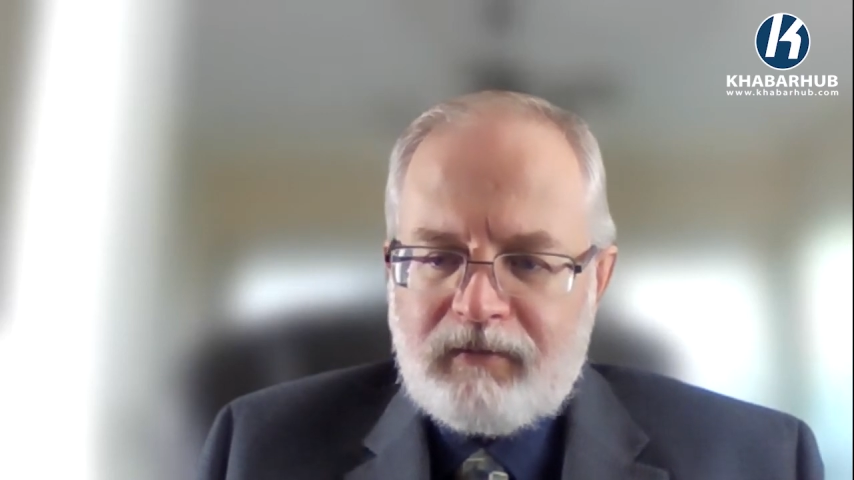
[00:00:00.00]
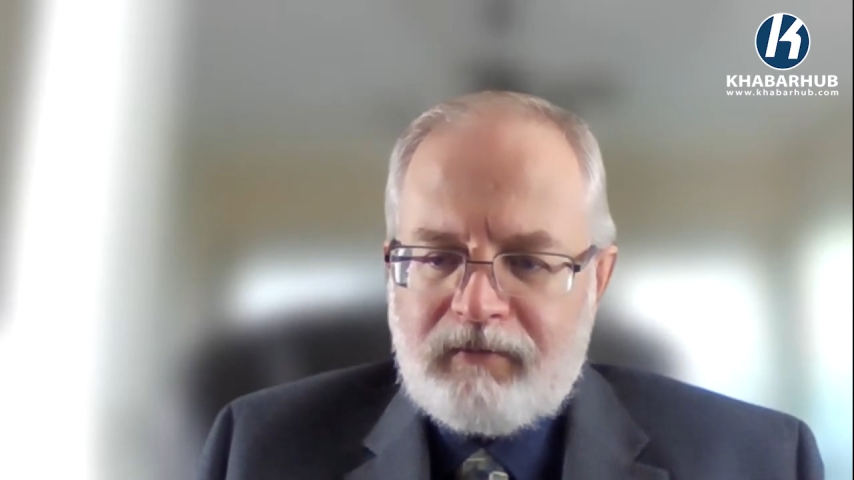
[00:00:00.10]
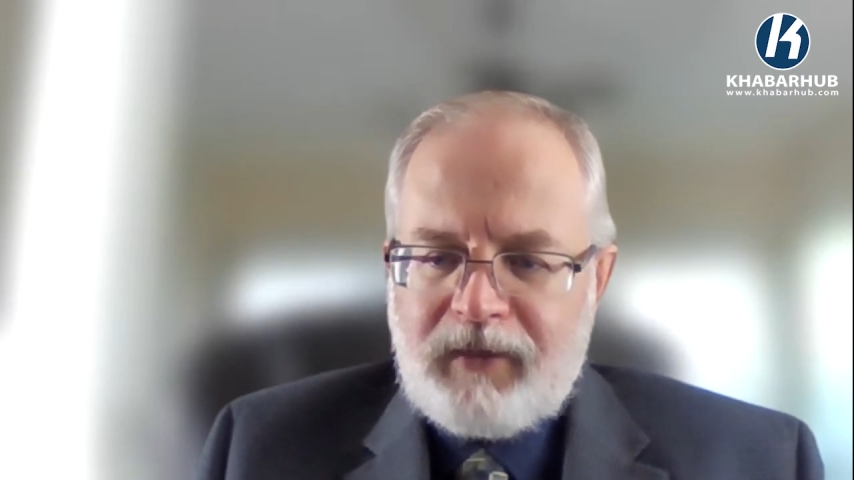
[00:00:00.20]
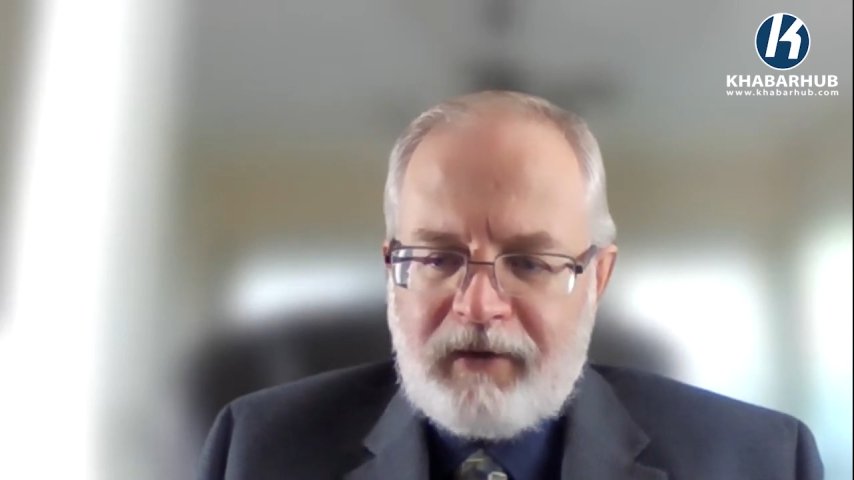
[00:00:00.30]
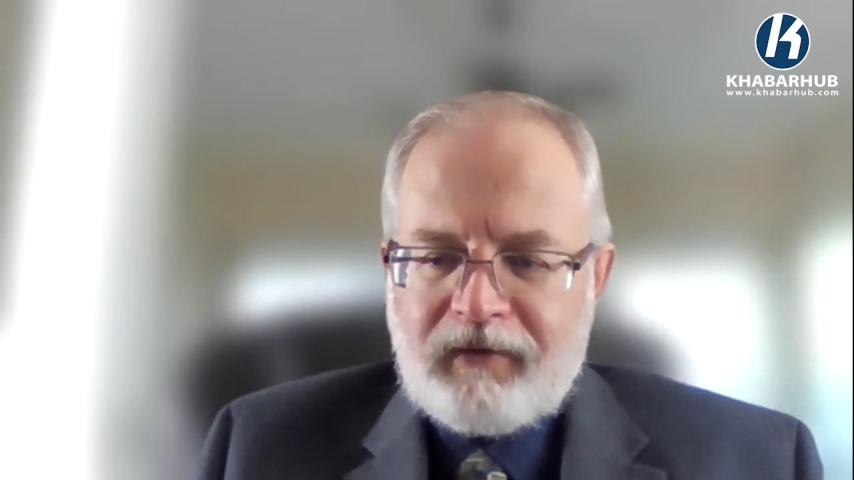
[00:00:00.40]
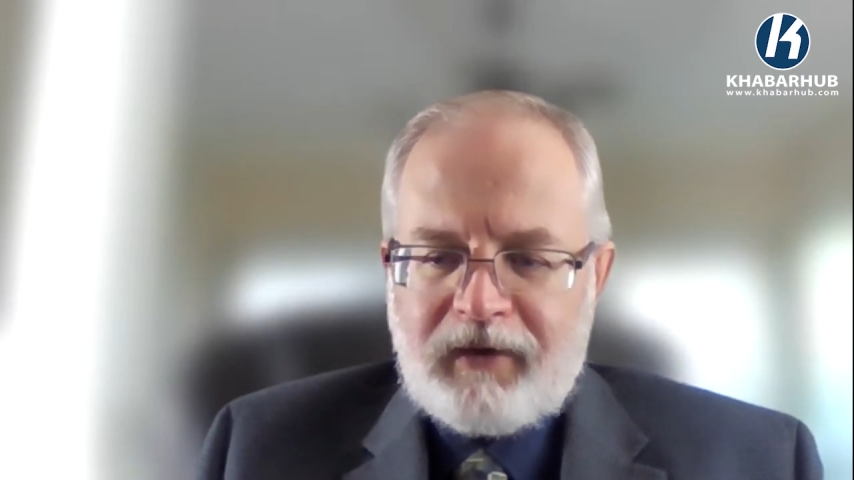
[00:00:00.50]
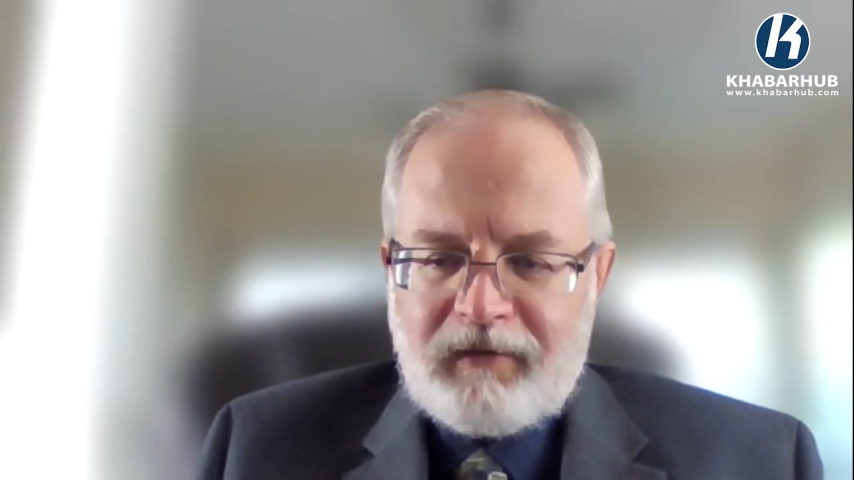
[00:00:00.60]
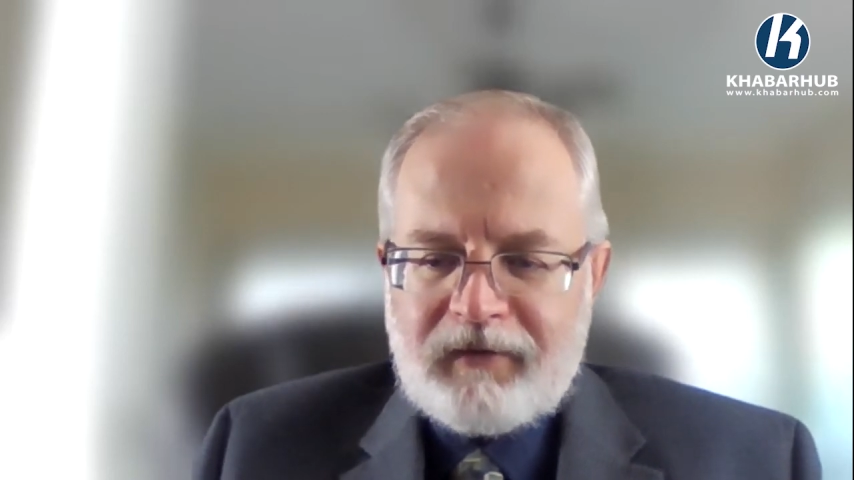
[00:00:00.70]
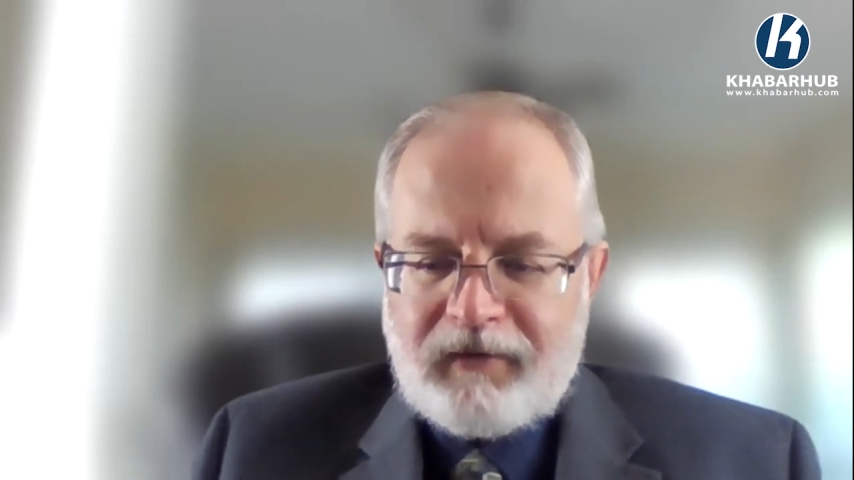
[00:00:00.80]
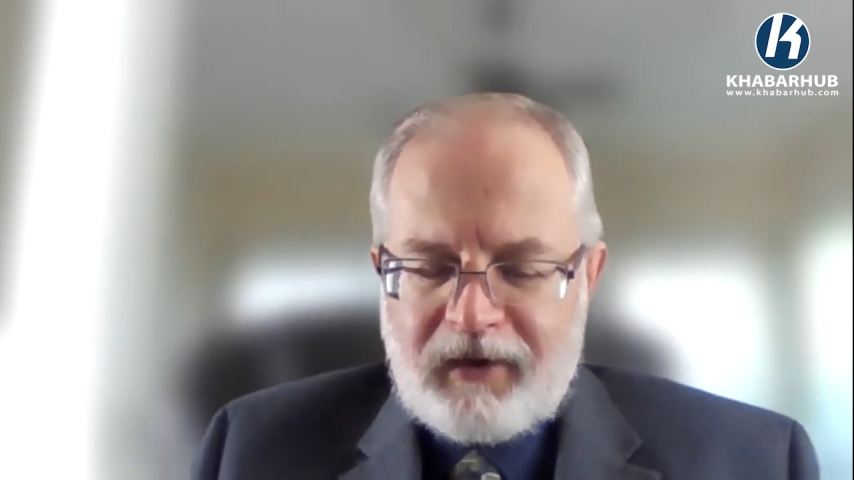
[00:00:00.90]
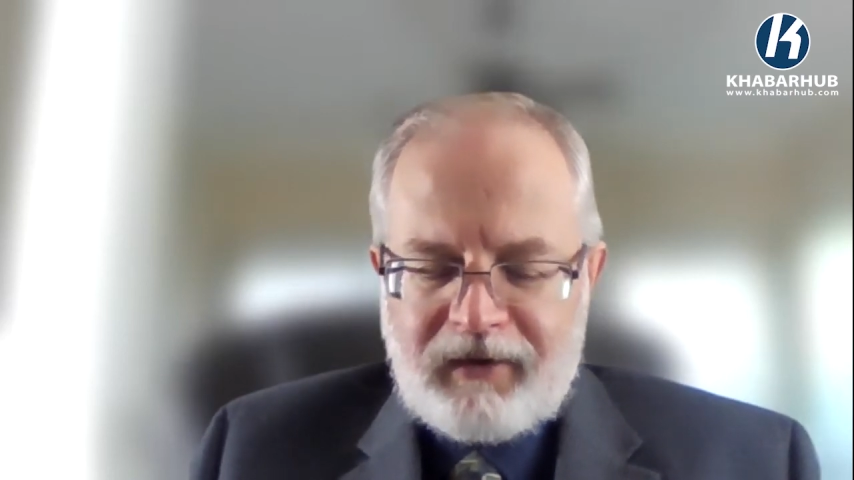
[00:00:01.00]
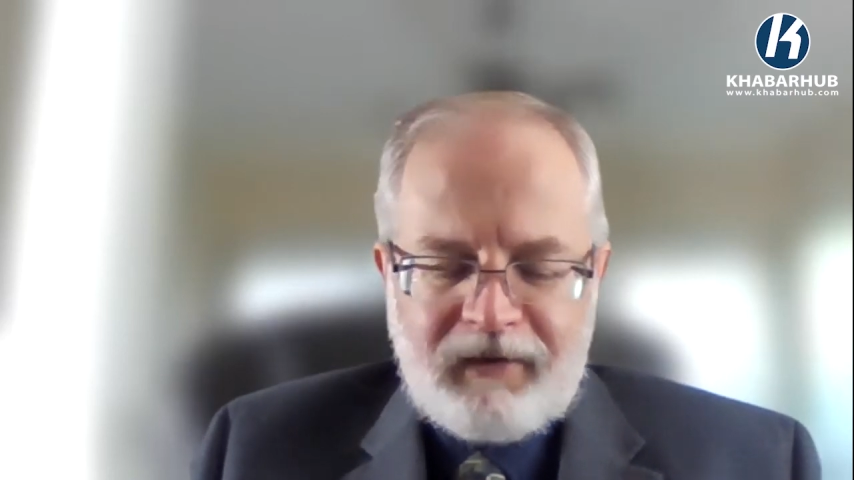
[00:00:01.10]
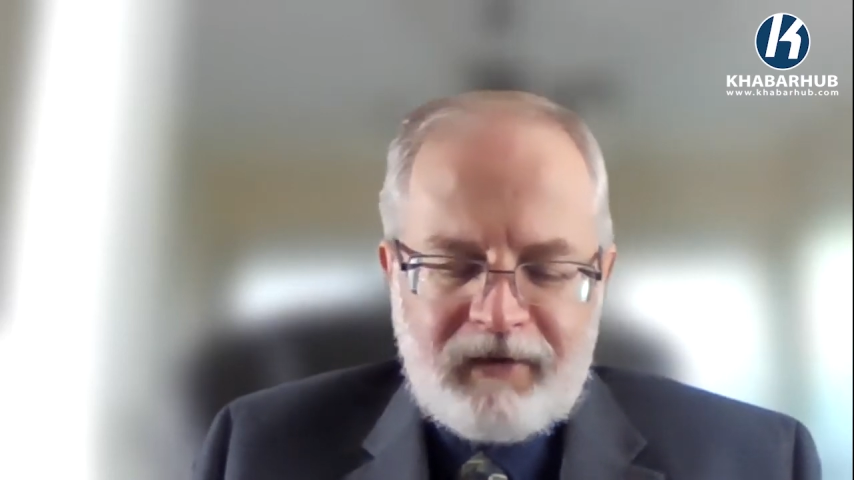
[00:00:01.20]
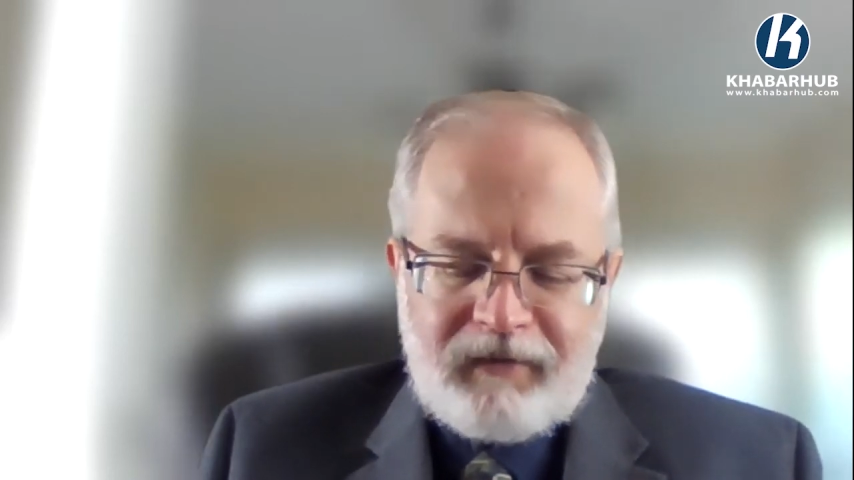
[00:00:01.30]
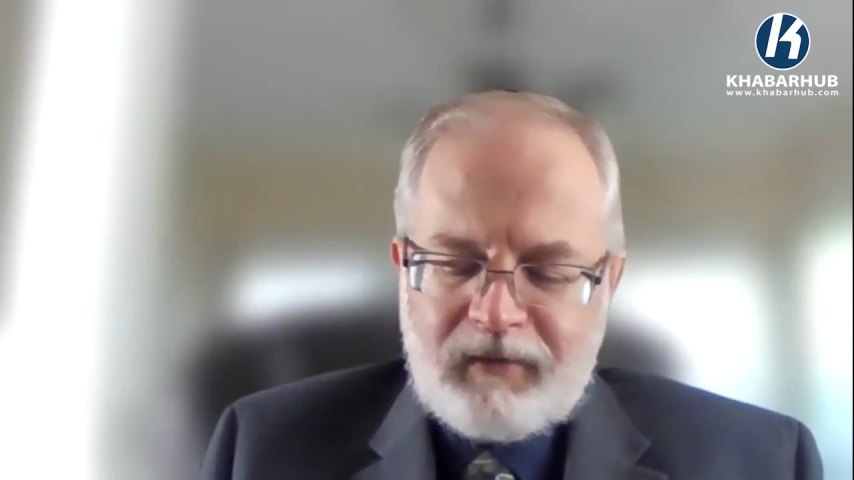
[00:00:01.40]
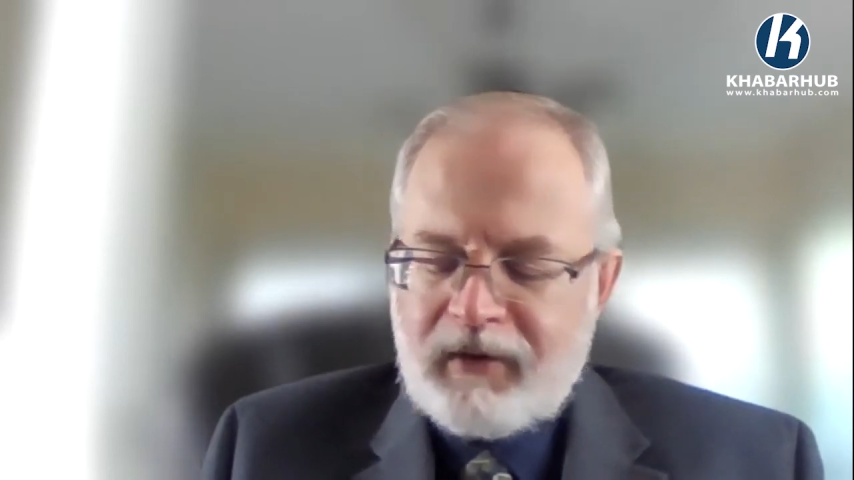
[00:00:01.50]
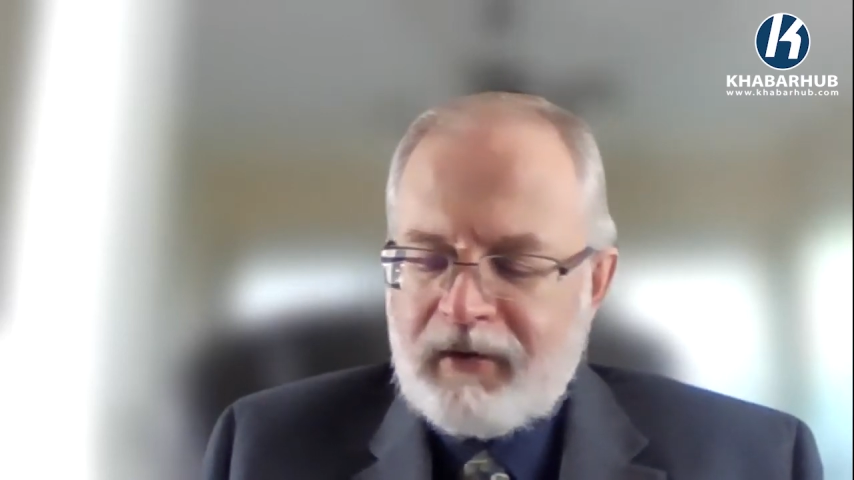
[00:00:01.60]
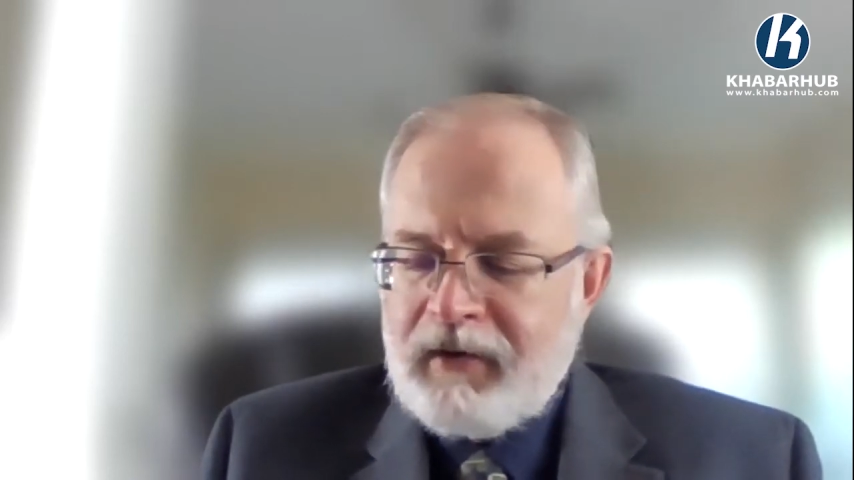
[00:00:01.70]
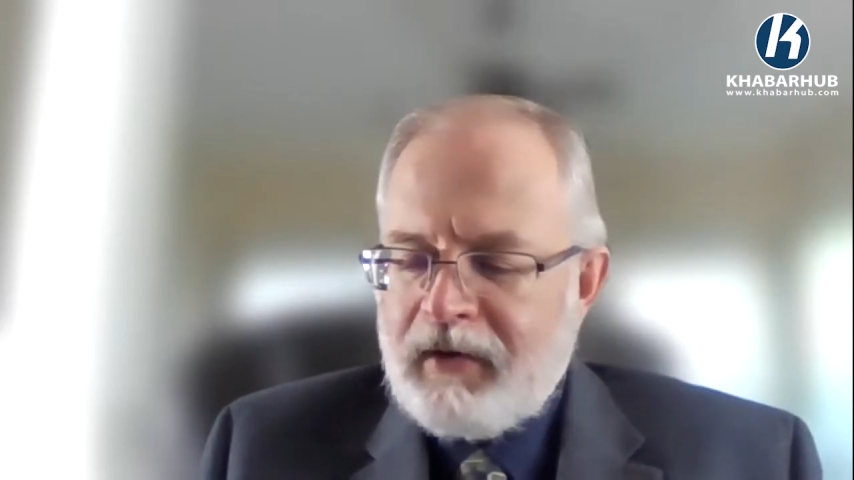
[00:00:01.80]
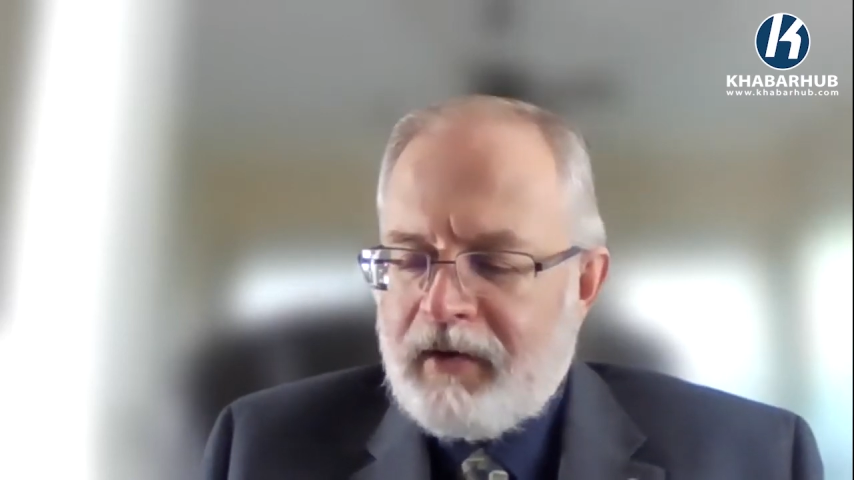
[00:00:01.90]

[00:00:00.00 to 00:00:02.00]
be a friend of a friend, if you will,